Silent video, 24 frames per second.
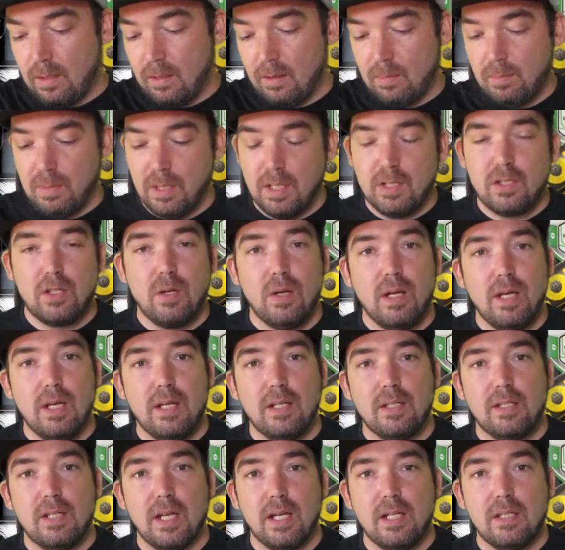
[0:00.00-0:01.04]
But let's go ahead
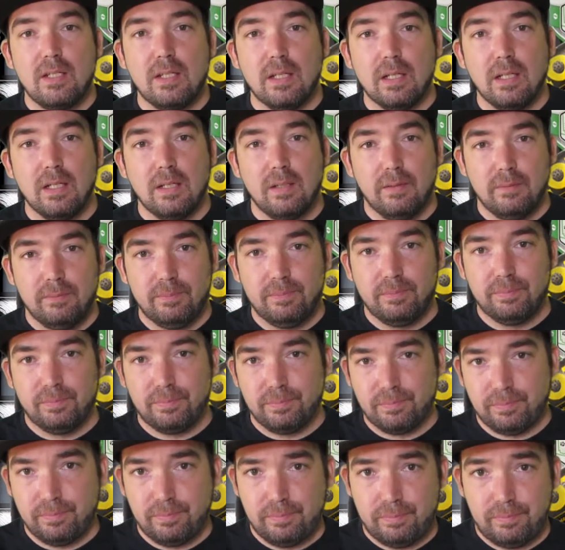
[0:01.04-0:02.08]
and taste it.
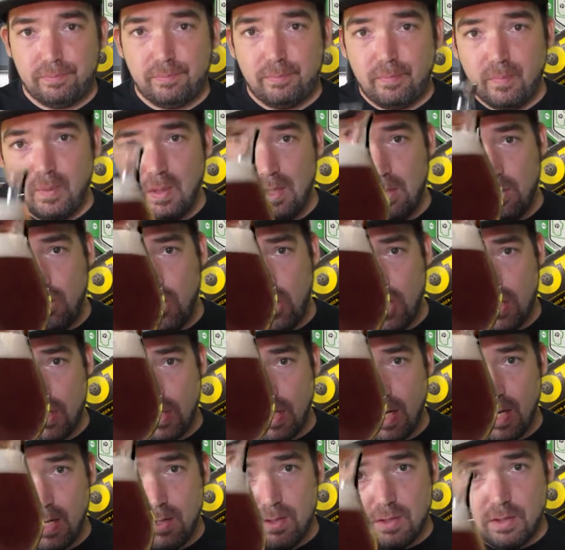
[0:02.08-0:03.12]
Cheers,
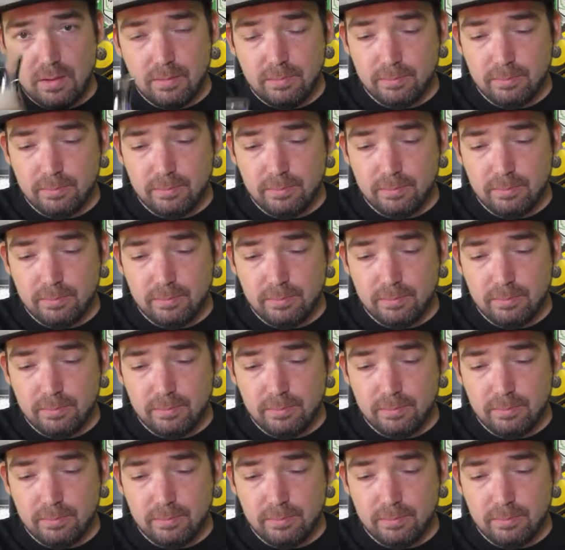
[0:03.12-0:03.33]
guys.